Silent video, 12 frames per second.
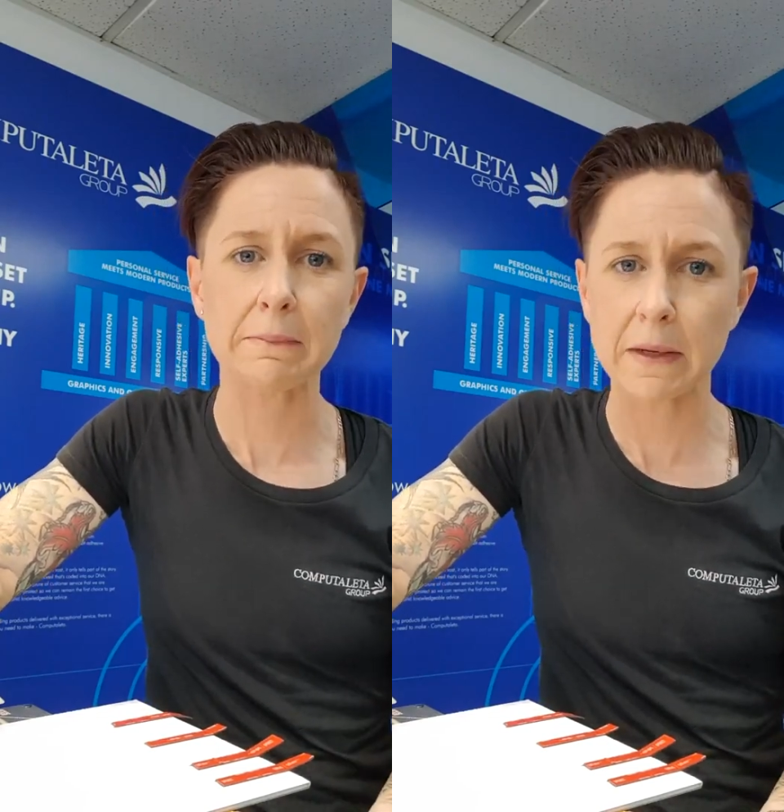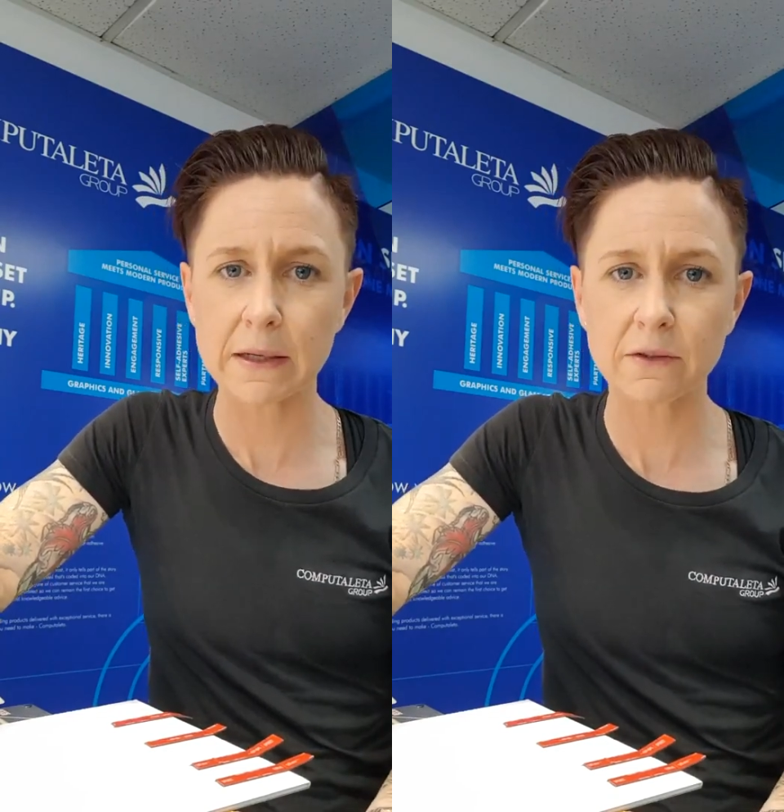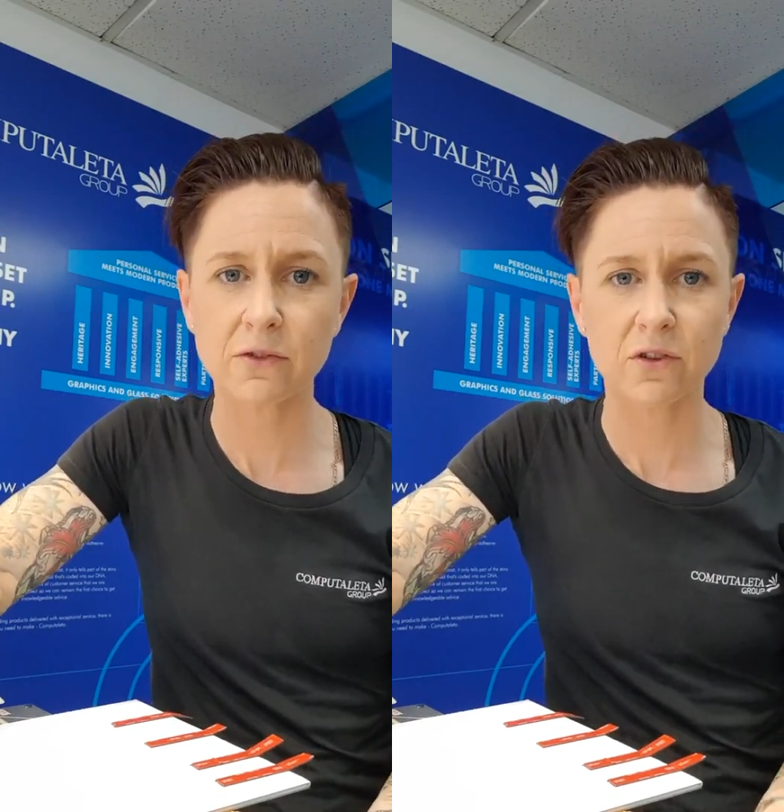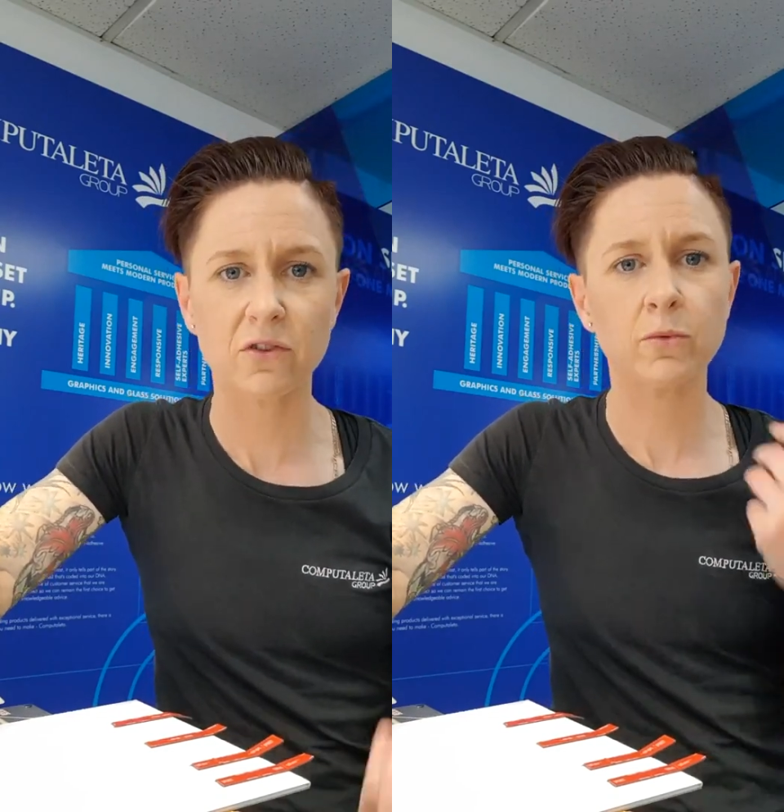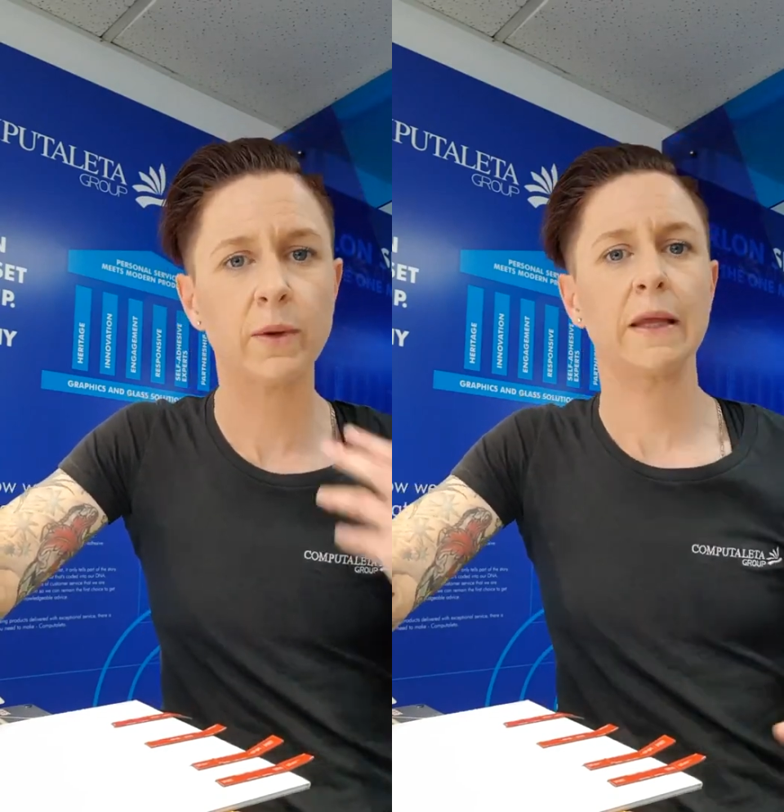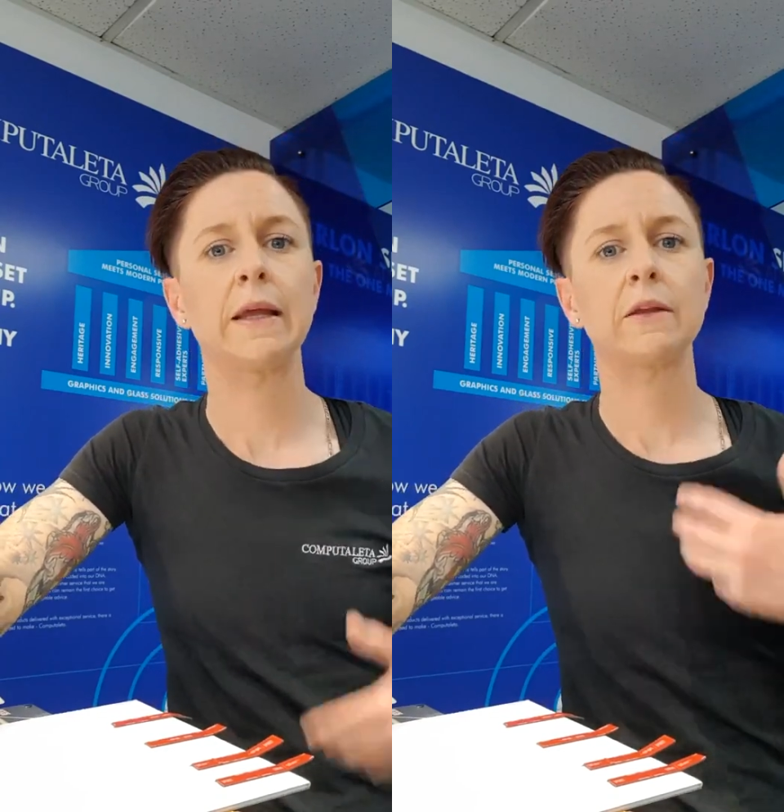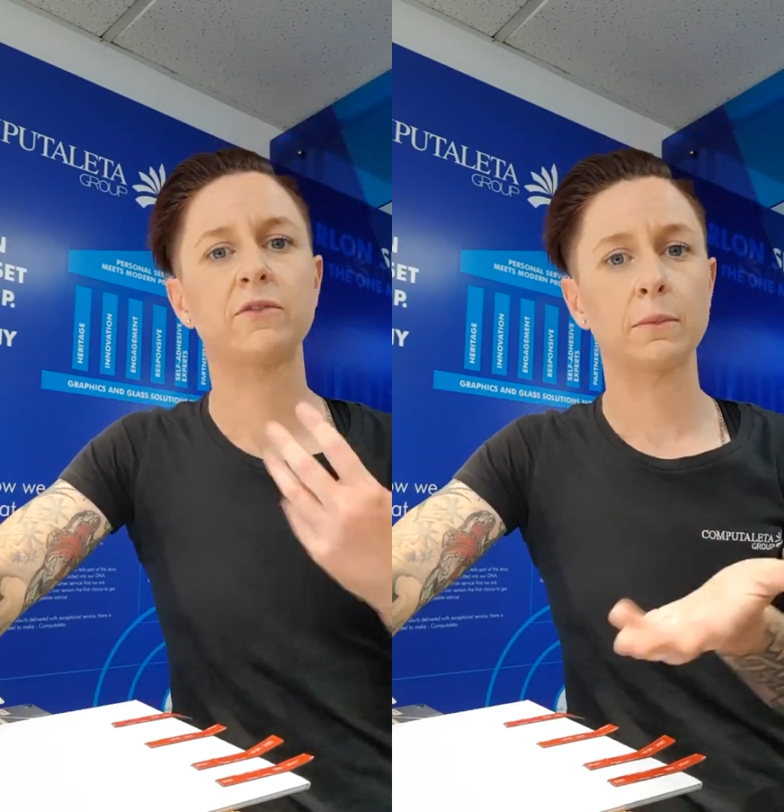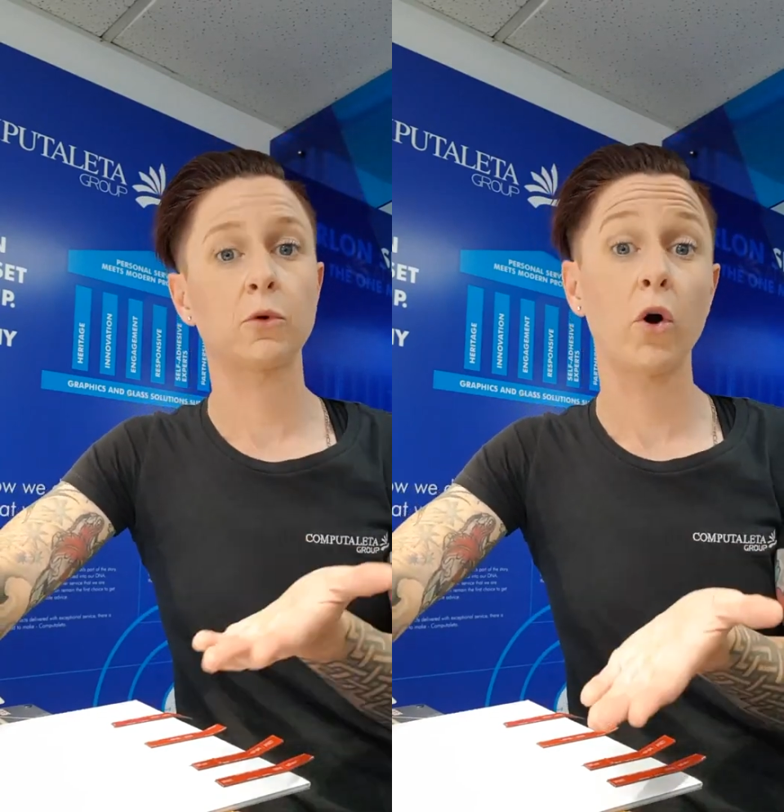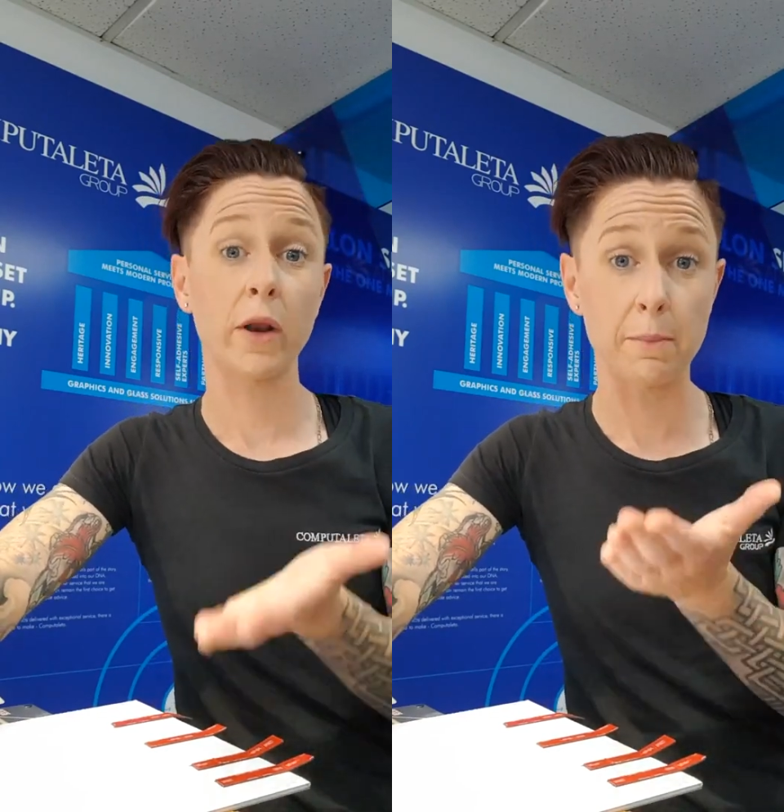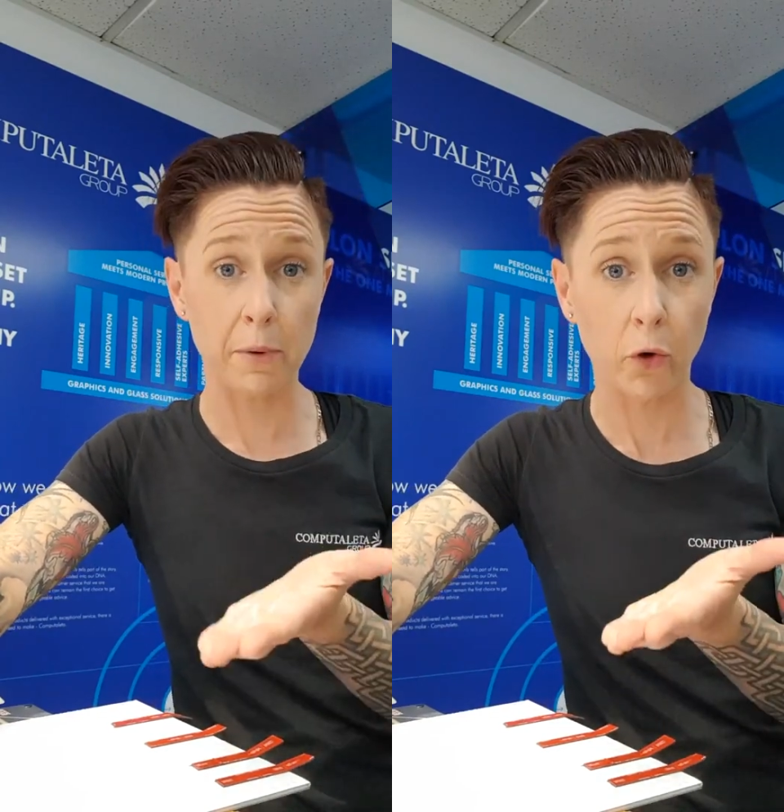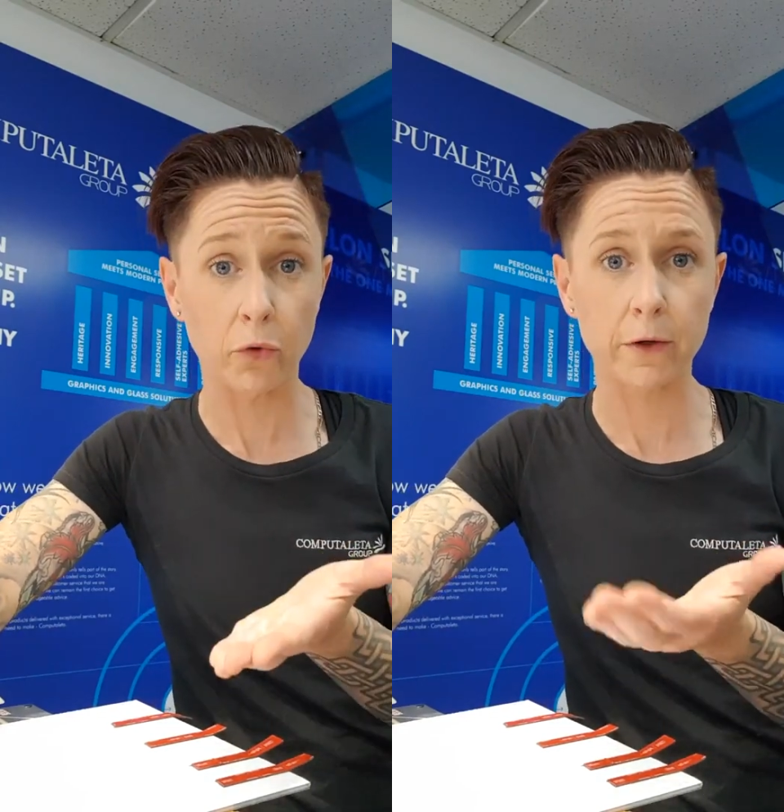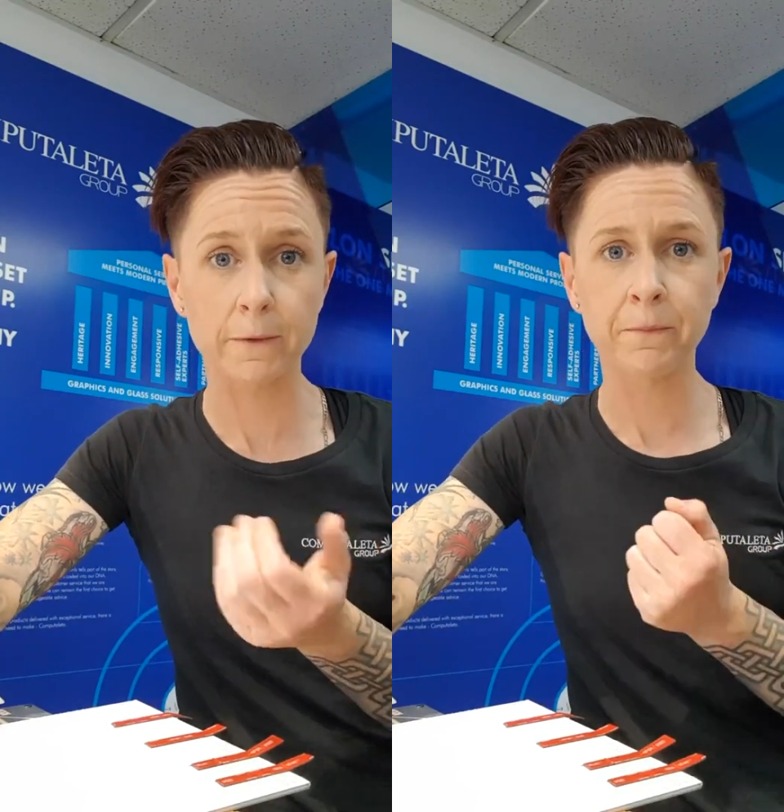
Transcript: minutes just so we can get some kind of bond.